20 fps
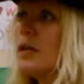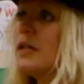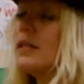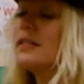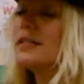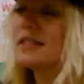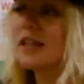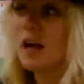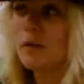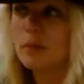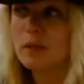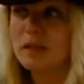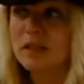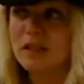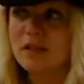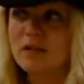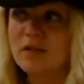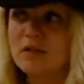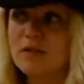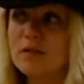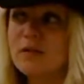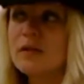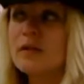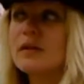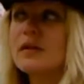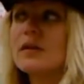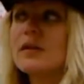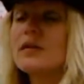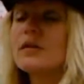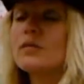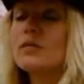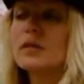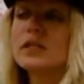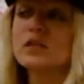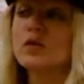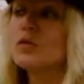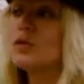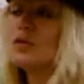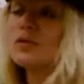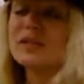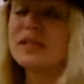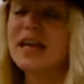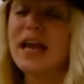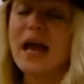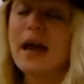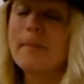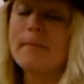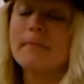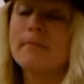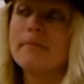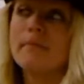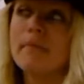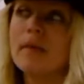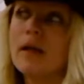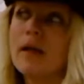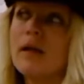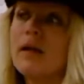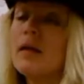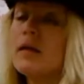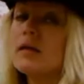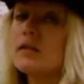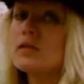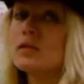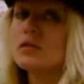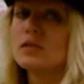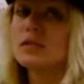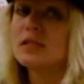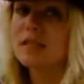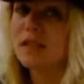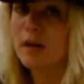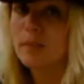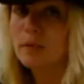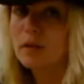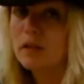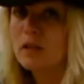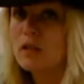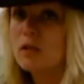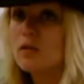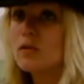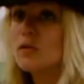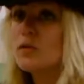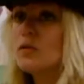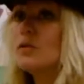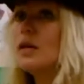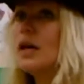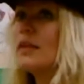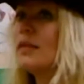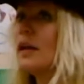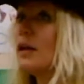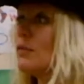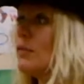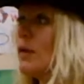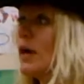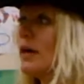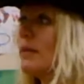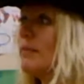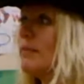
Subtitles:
W. We don't use the M. So W, and then what?